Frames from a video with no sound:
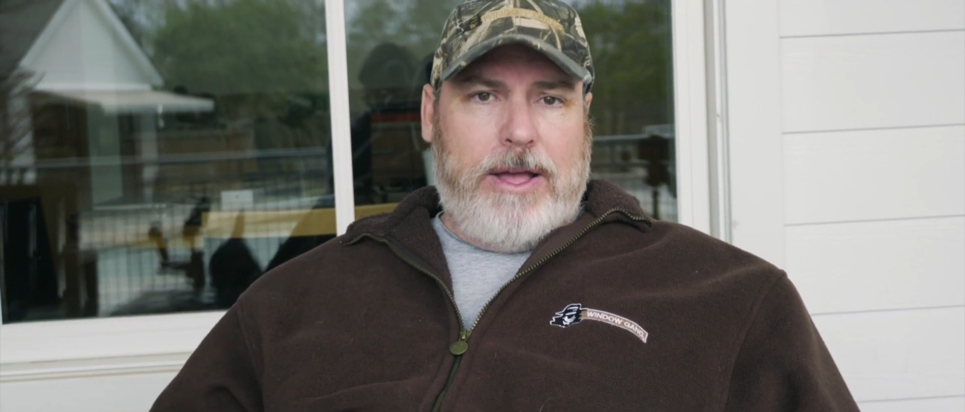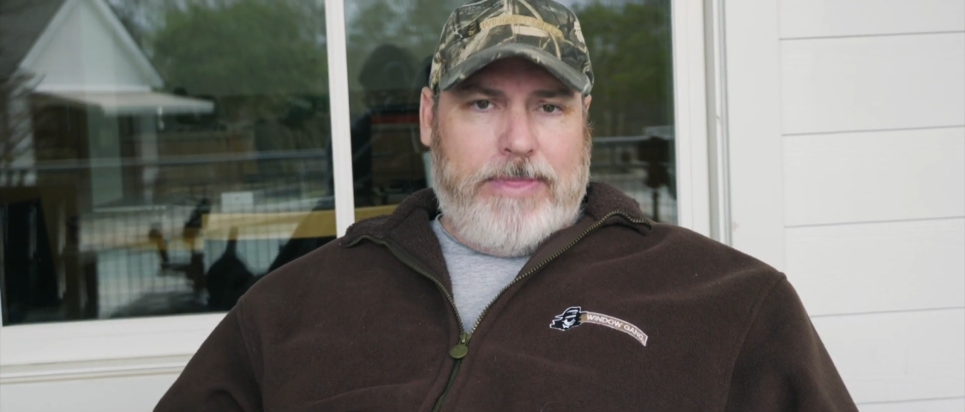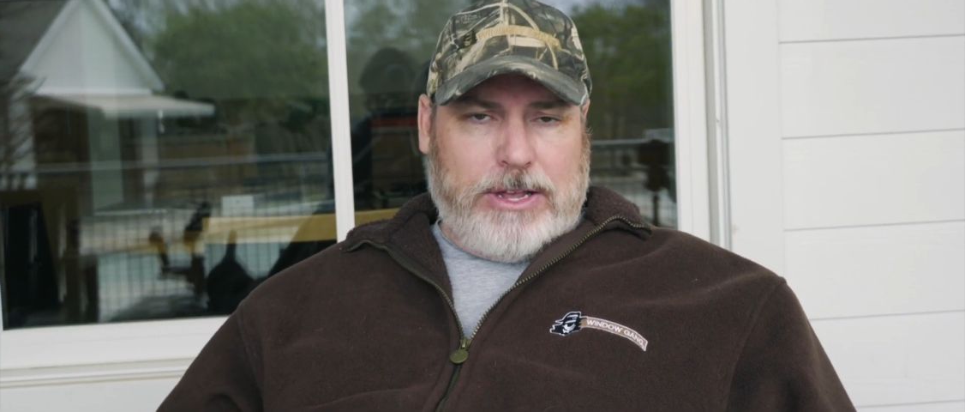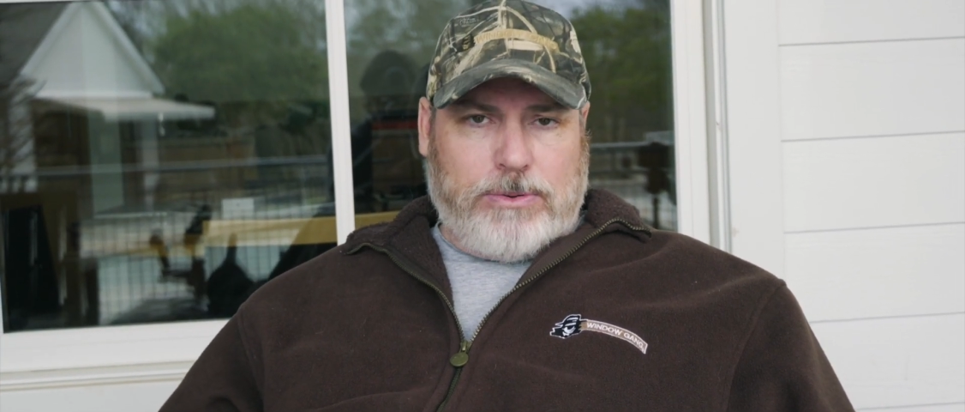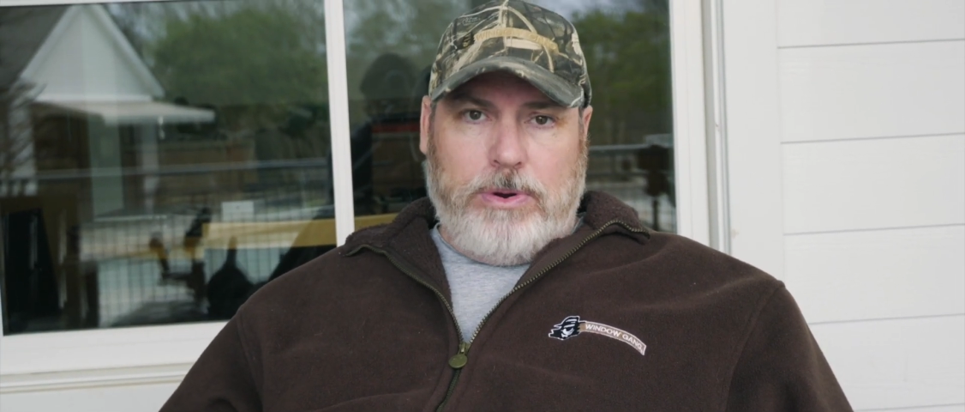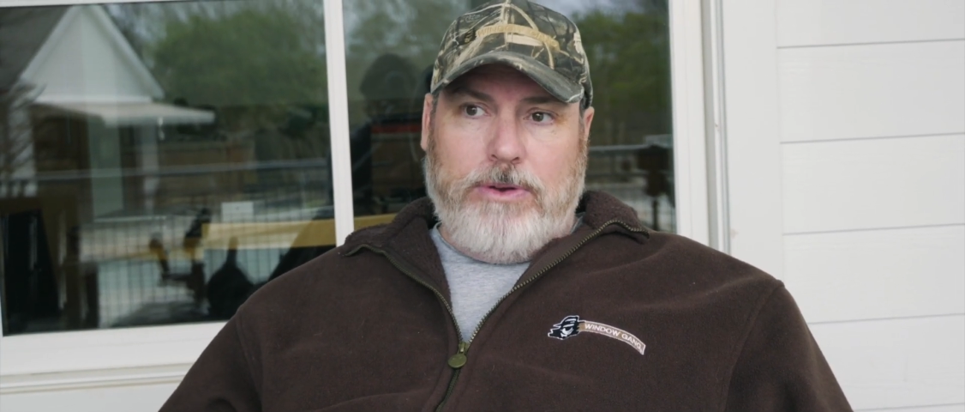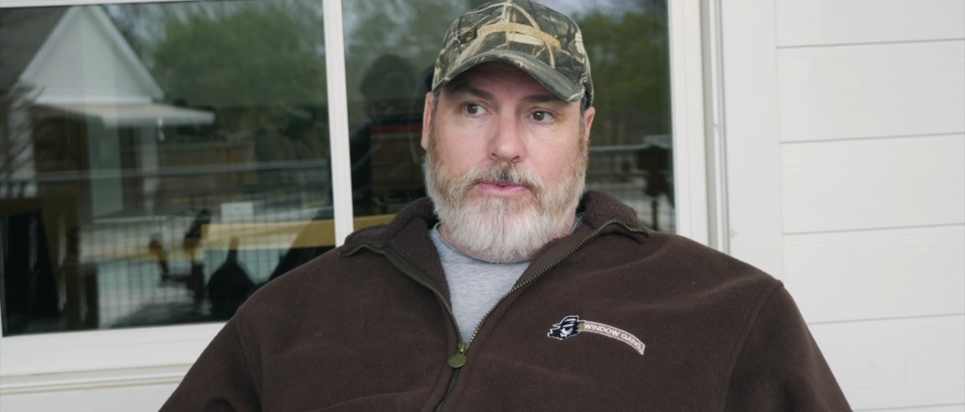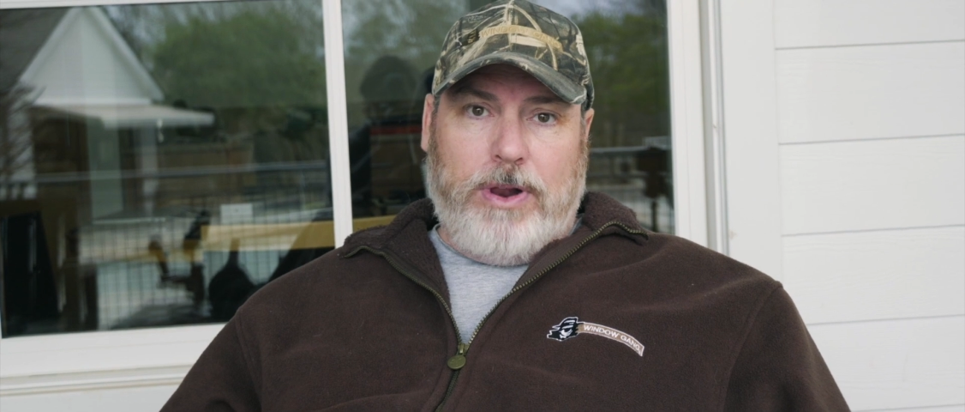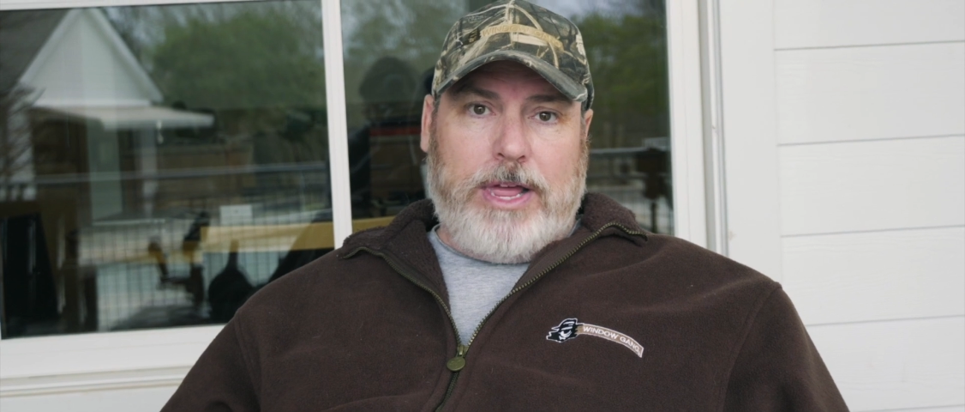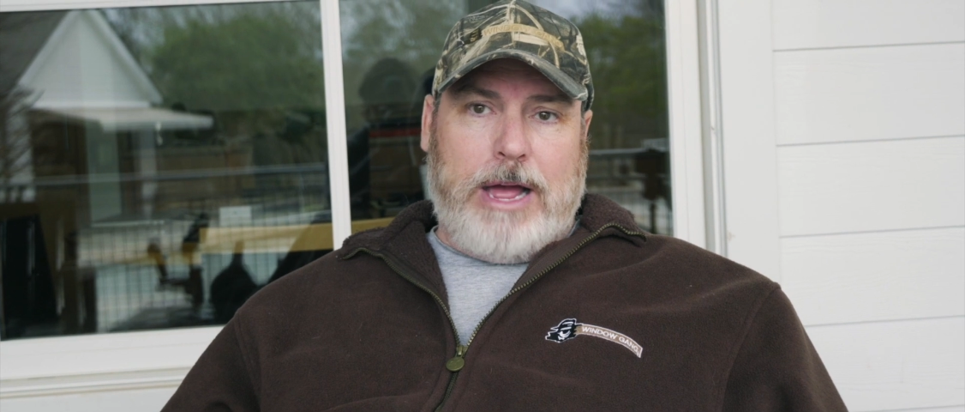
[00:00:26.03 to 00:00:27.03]
and that's where
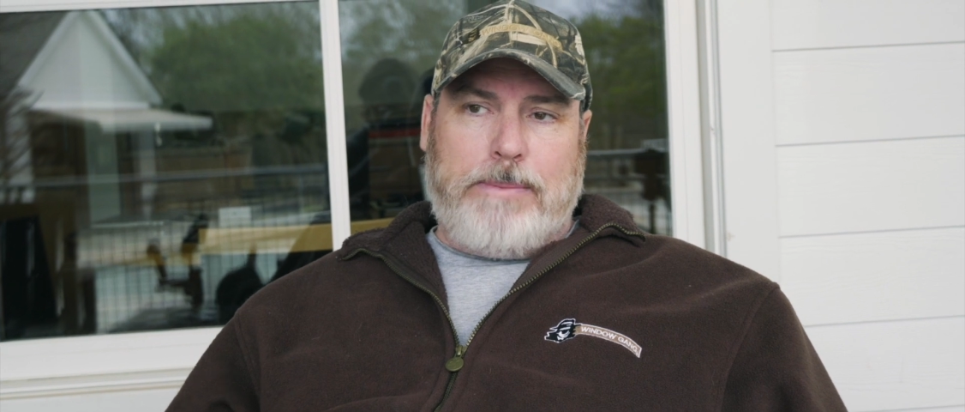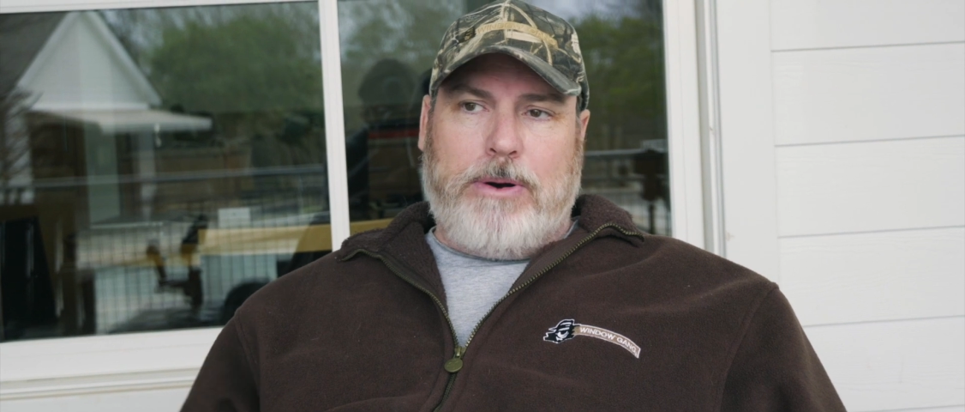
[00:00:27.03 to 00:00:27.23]
you've really got